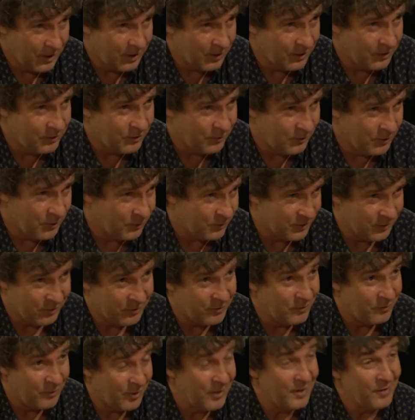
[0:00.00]
interviews, so
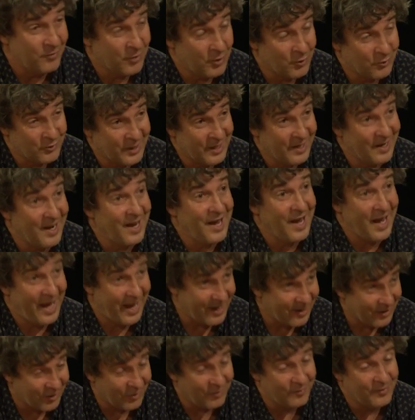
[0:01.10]
very difficult to get a
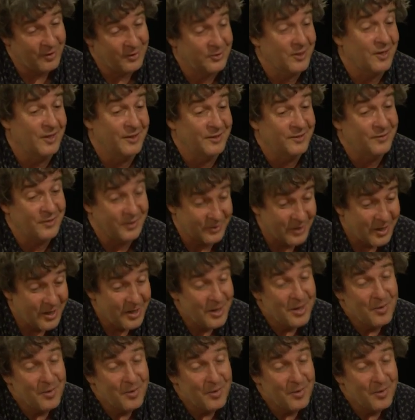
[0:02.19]
handle on those kinds of things.